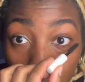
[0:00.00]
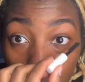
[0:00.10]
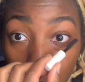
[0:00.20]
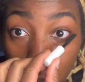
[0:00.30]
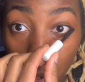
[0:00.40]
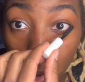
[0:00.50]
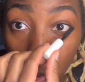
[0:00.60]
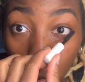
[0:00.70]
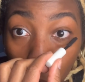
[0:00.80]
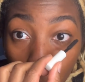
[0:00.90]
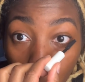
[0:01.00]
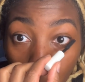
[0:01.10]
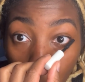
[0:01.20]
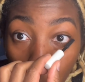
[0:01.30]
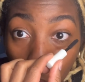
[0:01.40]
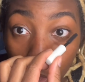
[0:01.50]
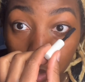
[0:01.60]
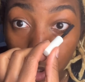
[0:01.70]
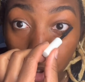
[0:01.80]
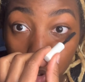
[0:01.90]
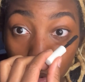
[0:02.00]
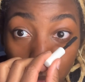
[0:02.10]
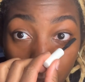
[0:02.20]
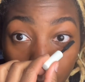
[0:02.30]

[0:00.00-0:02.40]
You know, I think she knew that.